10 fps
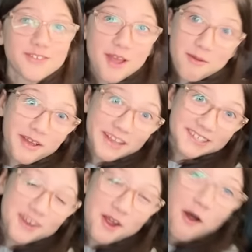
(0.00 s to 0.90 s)
so I'm going to
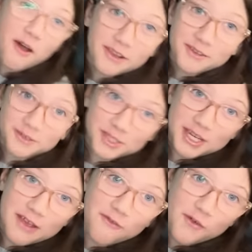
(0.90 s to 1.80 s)
start calling you
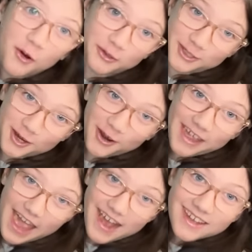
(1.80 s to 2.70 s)
Steve Coulter, okay?